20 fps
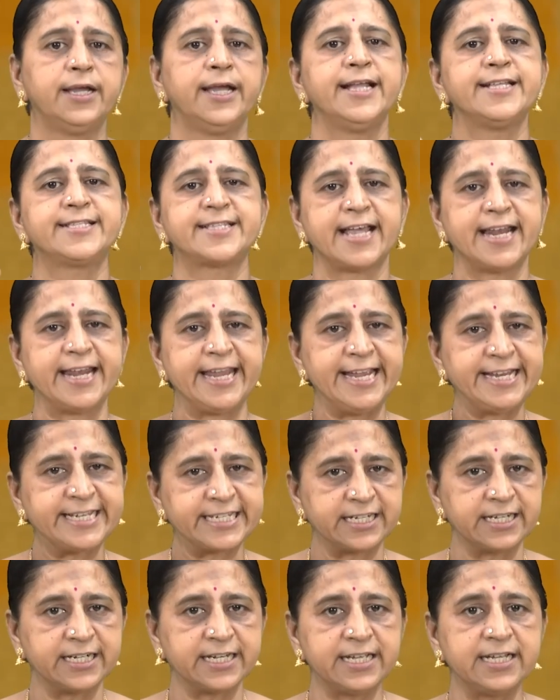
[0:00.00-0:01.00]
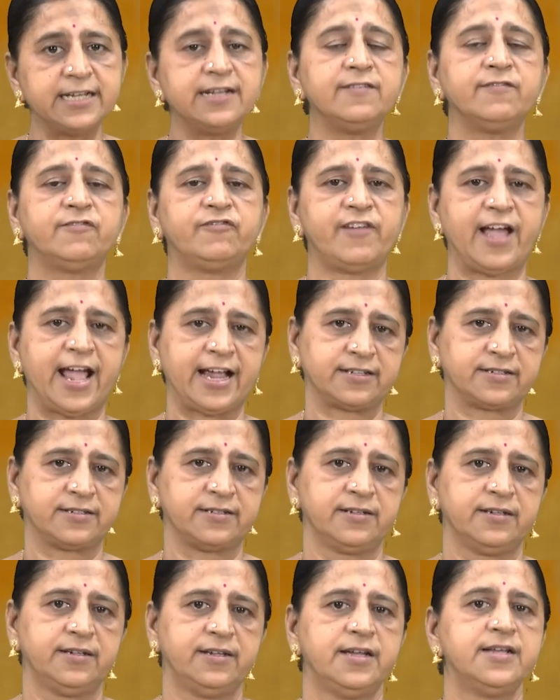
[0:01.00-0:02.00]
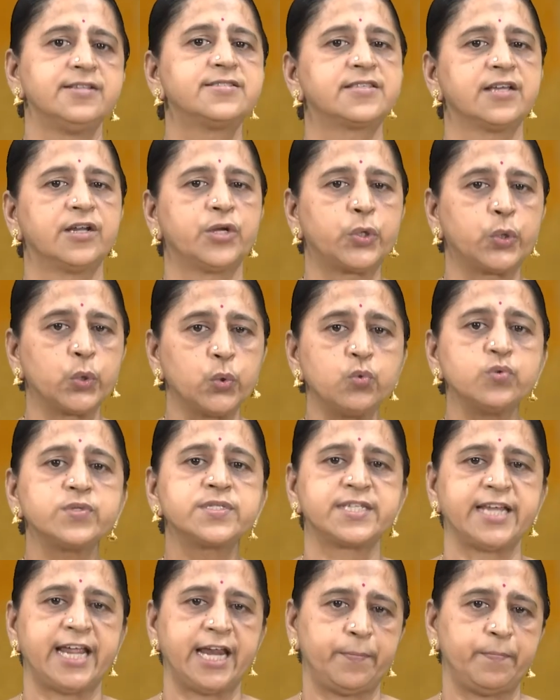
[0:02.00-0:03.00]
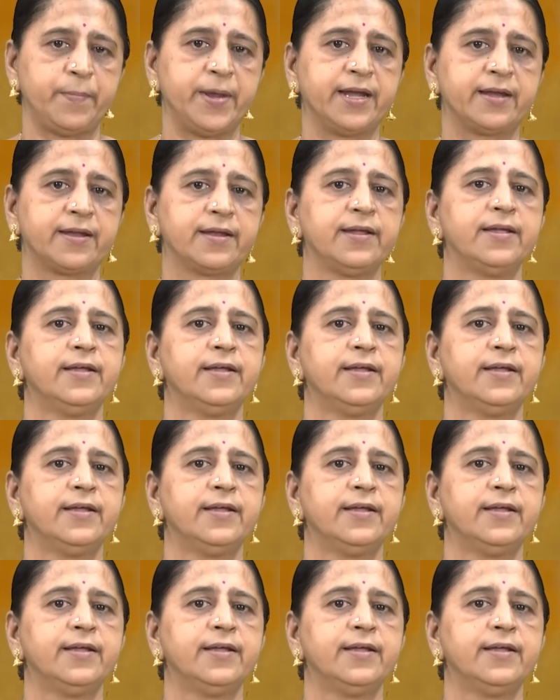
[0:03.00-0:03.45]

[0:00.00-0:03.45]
It's an eternal fact. It's a true statement